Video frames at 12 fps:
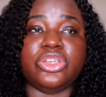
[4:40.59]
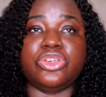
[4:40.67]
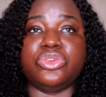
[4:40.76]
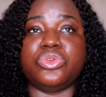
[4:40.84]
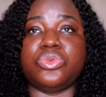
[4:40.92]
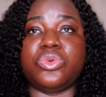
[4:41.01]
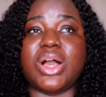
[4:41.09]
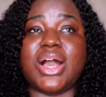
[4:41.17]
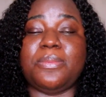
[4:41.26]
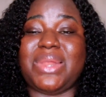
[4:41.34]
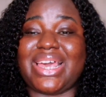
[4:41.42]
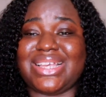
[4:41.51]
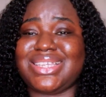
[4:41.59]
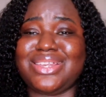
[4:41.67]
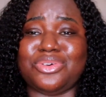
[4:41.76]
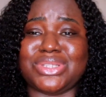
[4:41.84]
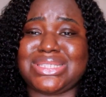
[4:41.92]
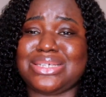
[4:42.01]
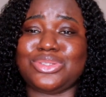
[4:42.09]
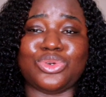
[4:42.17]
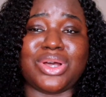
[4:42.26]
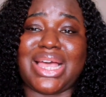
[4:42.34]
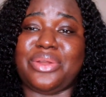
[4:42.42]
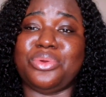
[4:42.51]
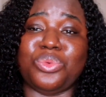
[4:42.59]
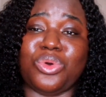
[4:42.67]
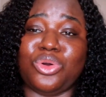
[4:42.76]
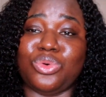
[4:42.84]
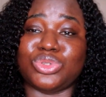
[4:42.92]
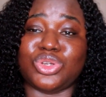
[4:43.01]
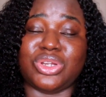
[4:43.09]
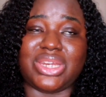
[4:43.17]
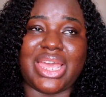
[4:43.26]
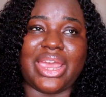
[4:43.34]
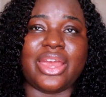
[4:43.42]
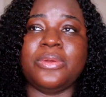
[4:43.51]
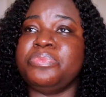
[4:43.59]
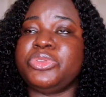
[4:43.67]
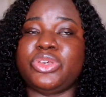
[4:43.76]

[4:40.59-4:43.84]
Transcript: You know, um, like I said, on TikTok, I don't know what goes on there.